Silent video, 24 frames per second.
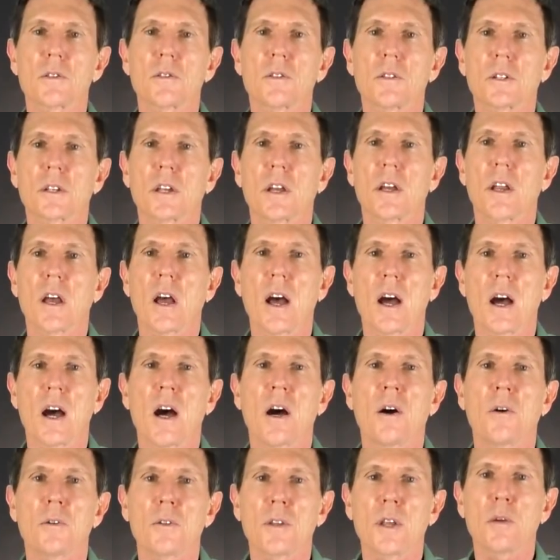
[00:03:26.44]
look at
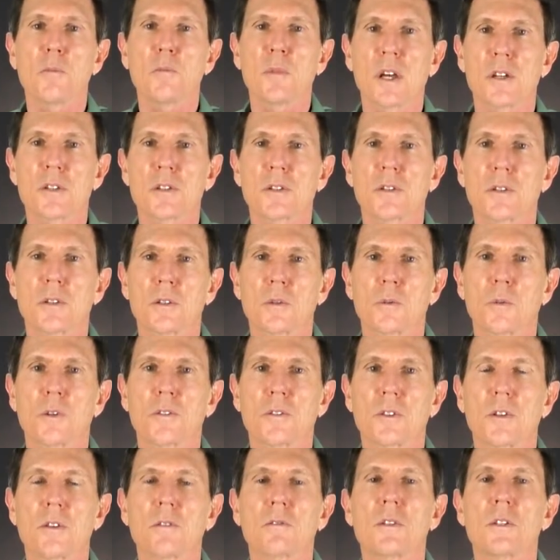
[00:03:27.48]
how they measure with
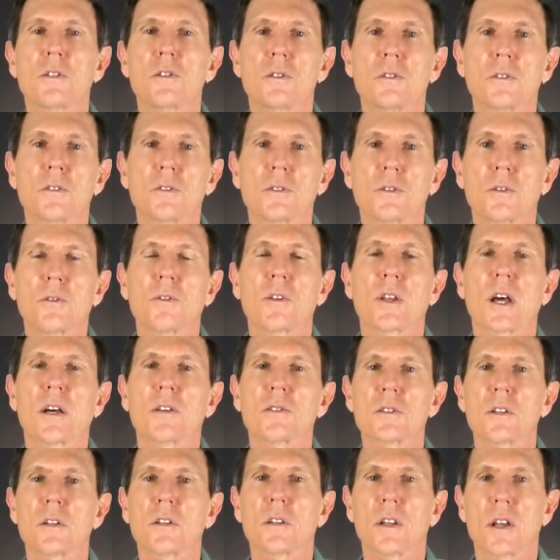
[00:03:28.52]
the original
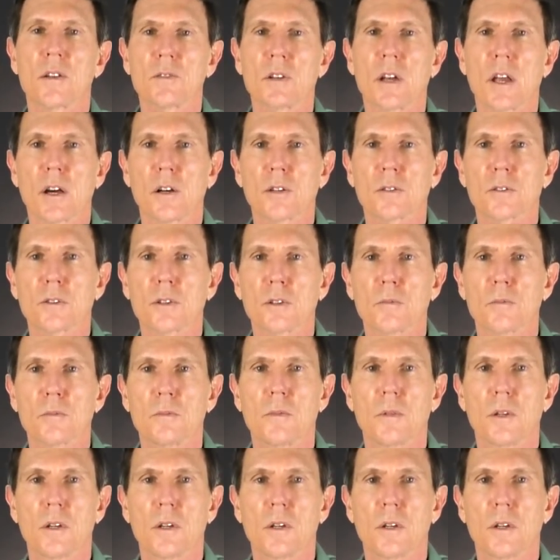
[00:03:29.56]
2011 algorithm.